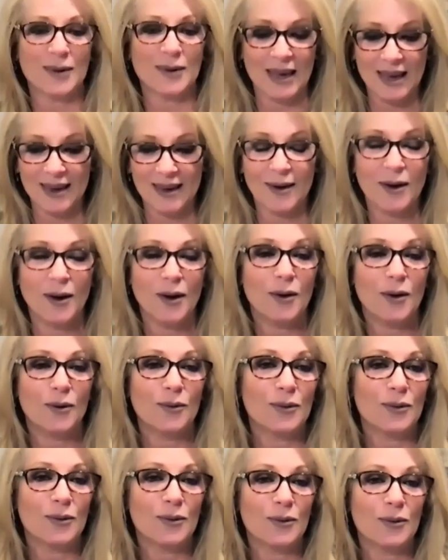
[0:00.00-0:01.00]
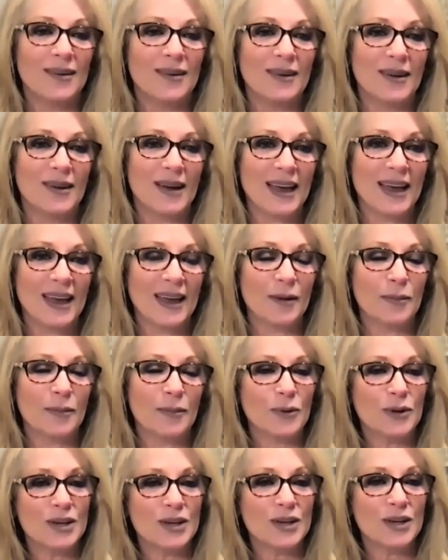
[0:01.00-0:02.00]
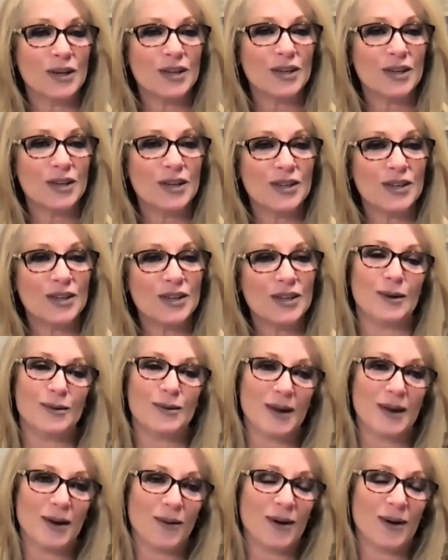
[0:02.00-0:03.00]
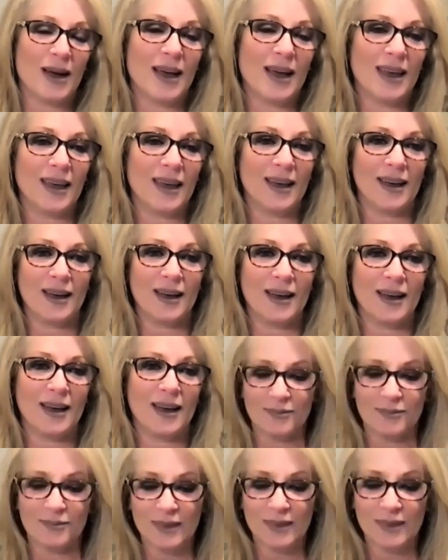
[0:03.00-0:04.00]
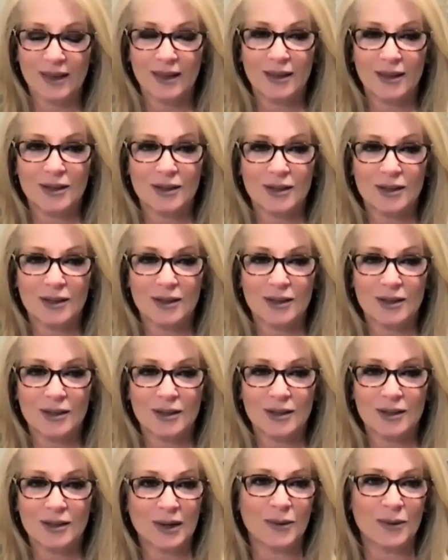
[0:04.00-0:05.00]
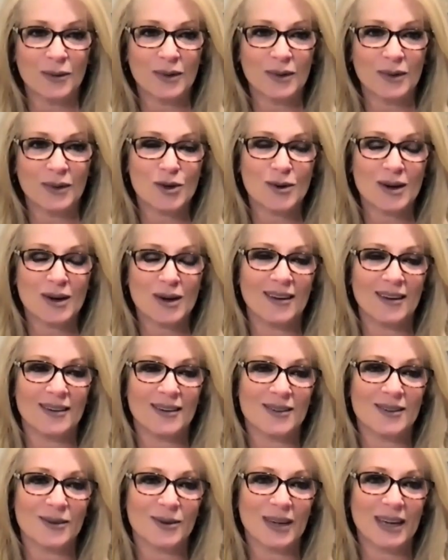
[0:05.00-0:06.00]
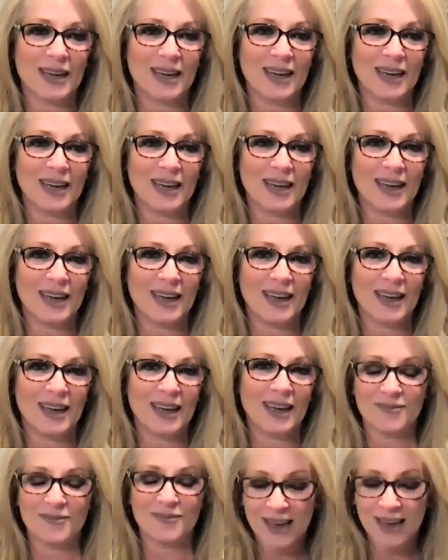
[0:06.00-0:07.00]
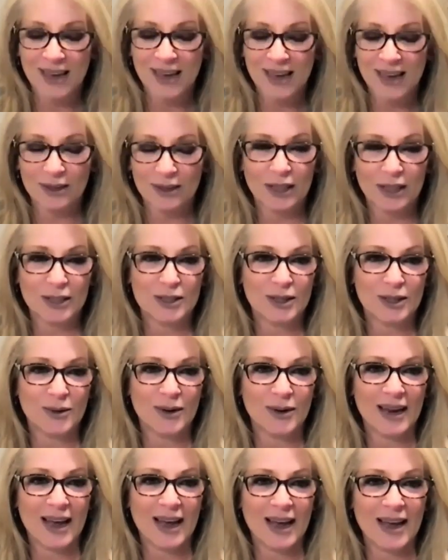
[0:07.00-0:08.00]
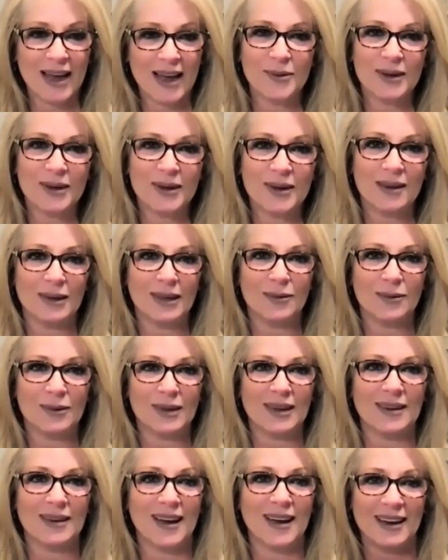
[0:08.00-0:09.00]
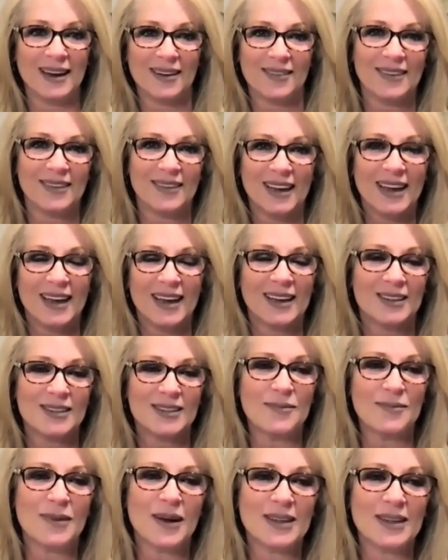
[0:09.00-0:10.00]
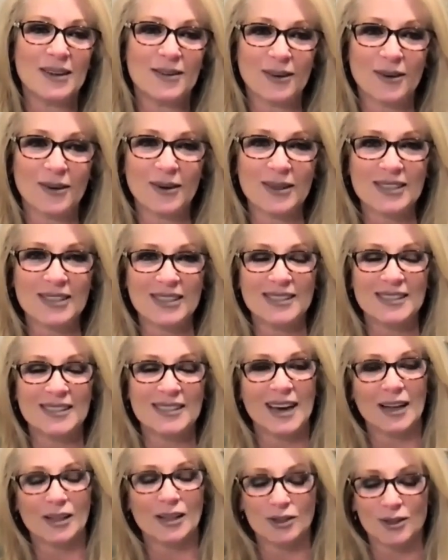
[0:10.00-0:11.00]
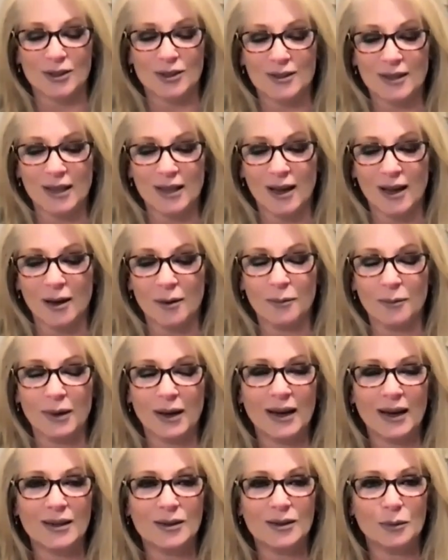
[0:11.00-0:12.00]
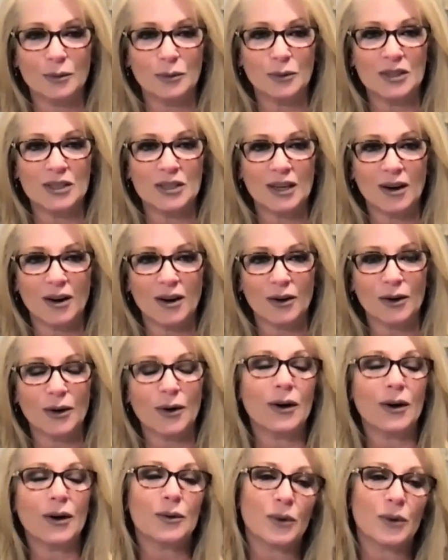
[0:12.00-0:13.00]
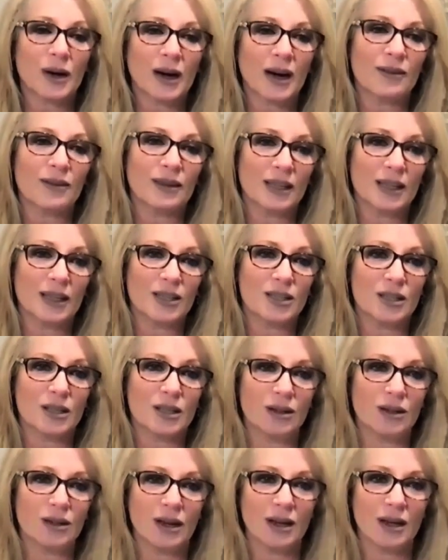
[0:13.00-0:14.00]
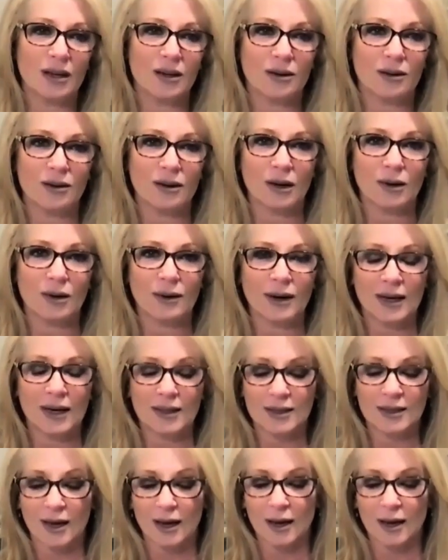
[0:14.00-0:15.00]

Okay. Ryan, I appreciate you. You know, I um, enjoy working with you and I enjoy, um, I really do. I, I, know we, we, we kind of jump on you for questions and answers, um, but I do appreciate all your hard work. I really do. Uh, you're a great